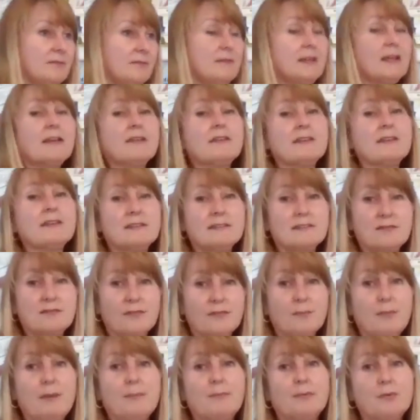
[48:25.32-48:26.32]
Now, this is
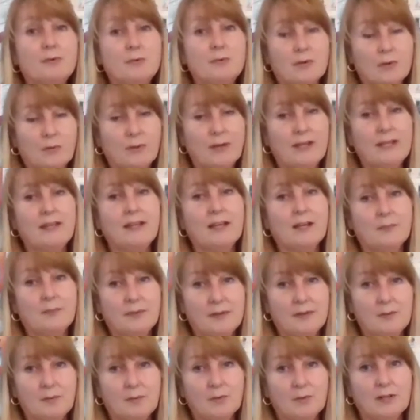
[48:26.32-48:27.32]
for people who are waking up
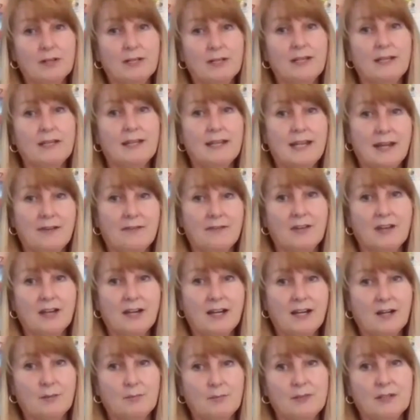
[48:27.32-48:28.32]
in the morning and having
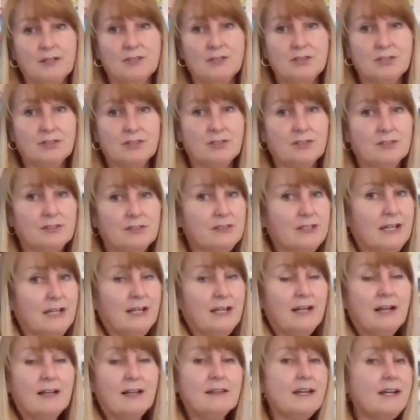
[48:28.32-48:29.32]
higher blood sugars
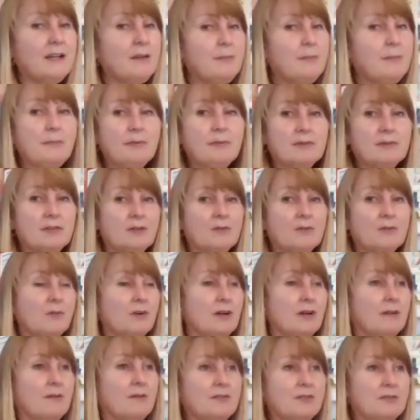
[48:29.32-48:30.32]
a lot of people don't
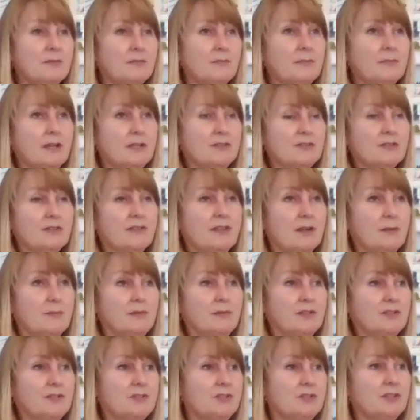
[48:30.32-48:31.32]
want to measure their
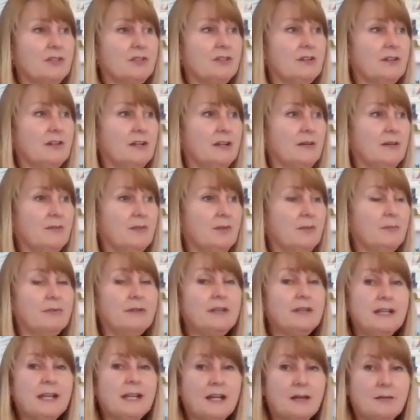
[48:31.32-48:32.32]
blood sugar. Um, they're
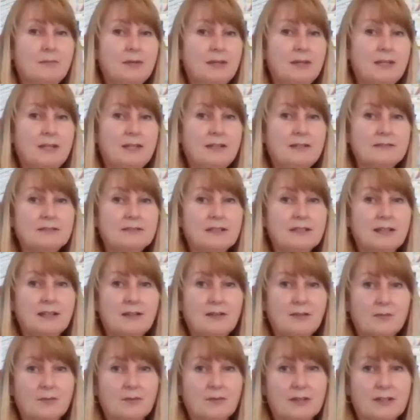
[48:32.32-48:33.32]
pre-diabetes.
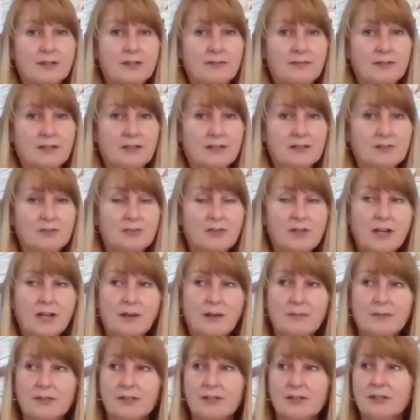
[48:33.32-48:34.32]
They weren't given a
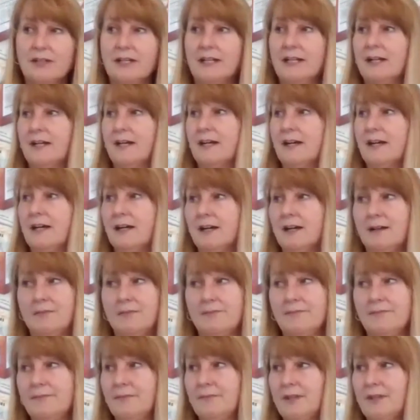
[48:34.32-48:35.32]
glucometer.
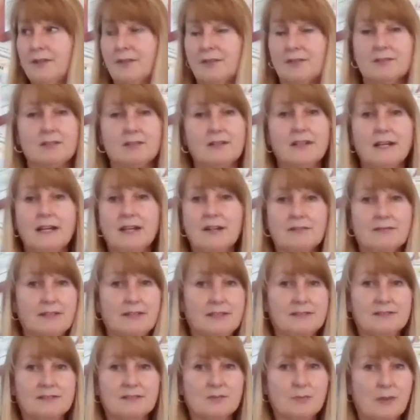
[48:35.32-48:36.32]
Um, you know, there's a lot of
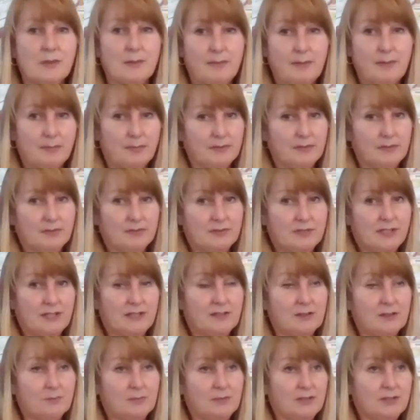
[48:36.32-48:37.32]
reasons why people don't
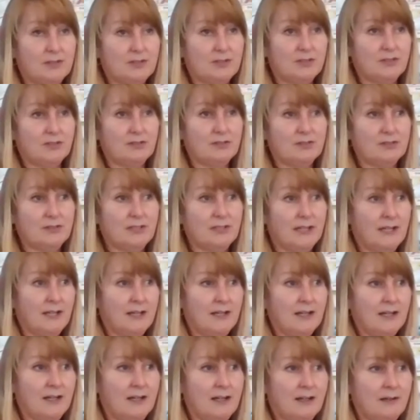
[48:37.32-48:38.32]
check their blood sugars.
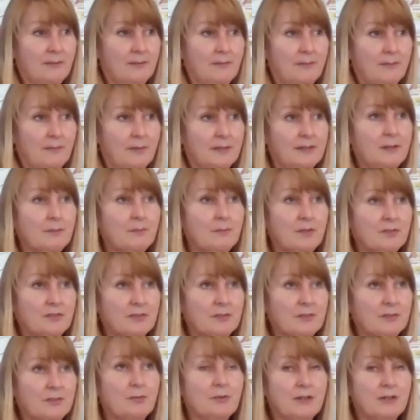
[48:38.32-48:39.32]
Um, but the
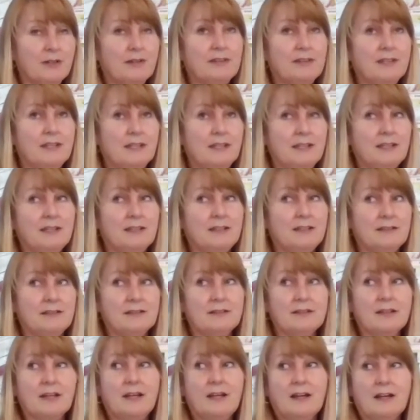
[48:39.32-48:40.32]
most important thing
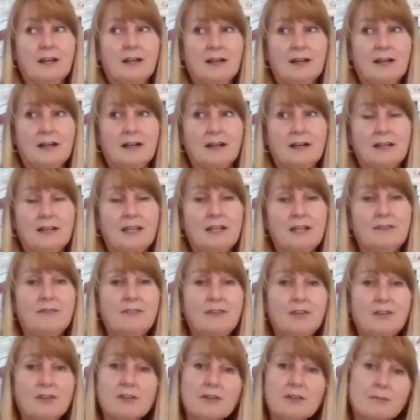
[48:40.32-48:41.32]
is uh, if
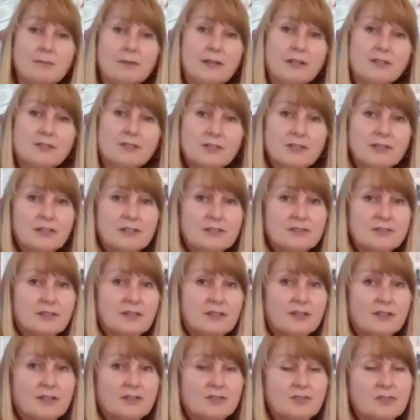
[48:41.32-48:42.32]
your blood sugar is
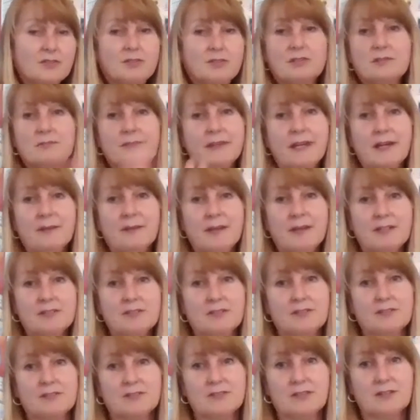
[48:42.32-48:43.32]
under control, I'm not
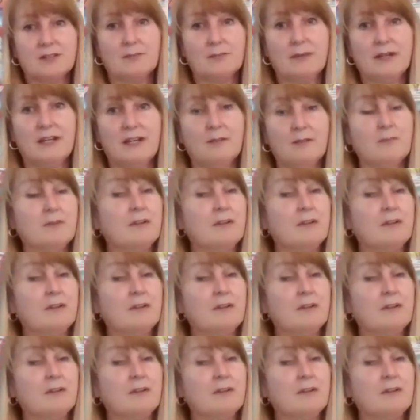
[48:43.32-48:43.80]
too concerned about it.